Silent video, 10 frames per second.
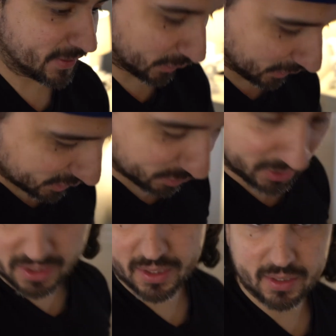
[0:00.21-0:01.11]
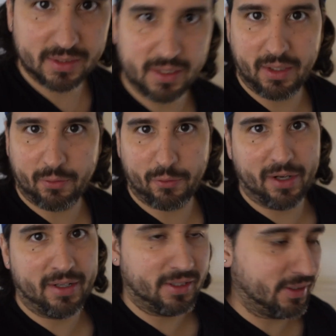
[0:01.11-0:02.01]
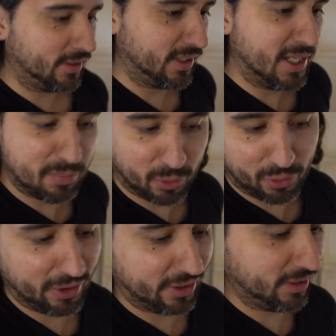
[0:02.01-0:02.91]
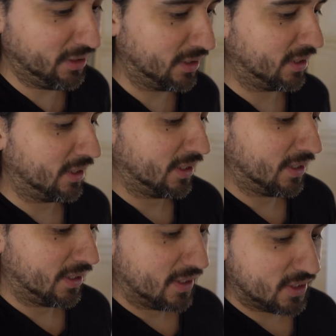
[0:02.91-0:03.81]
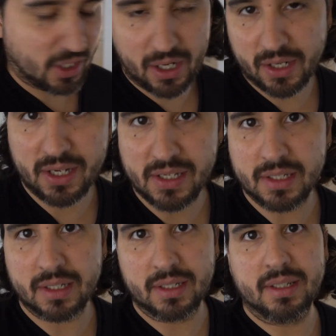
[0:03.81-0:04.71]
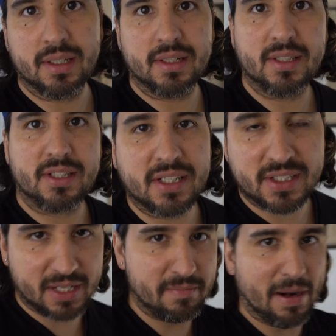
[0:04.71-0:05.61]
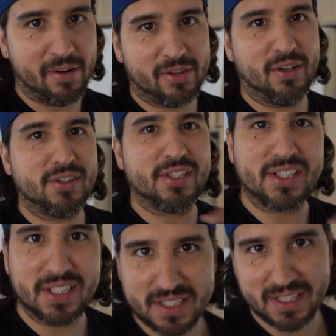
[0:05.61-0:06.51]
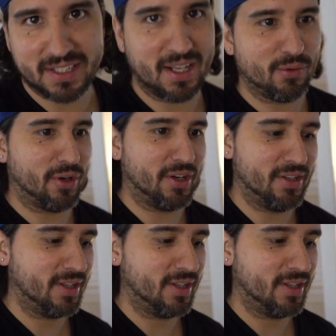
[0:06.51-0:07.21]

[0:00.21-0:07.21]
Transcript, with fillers: So this week, our friend uh, Lee Perreira started his uh, 16 marathons and 16 day run.